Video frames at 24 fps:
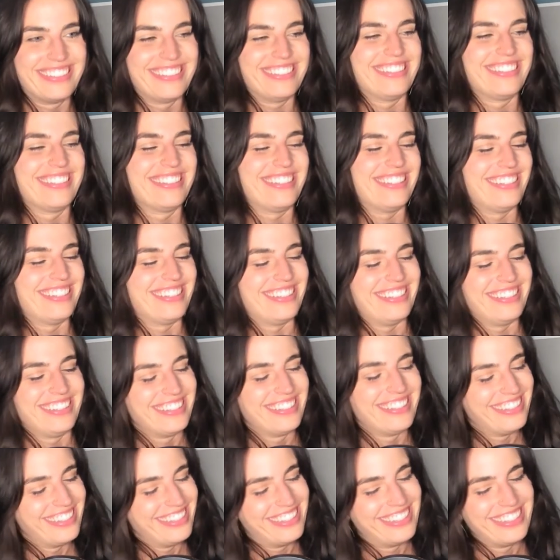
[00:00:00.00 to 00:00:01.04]

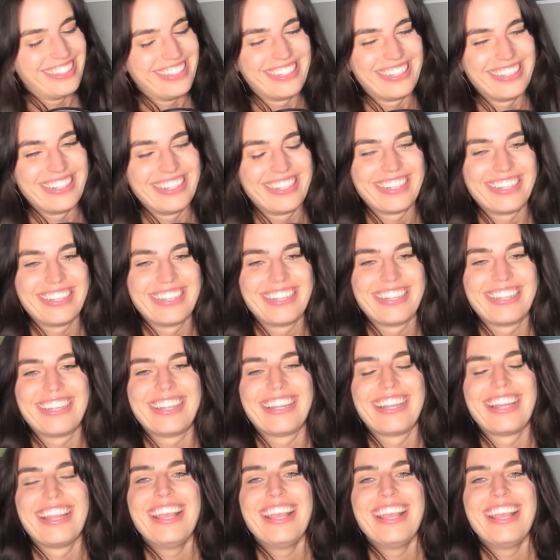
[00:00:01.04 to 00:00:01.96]
(no one is talking)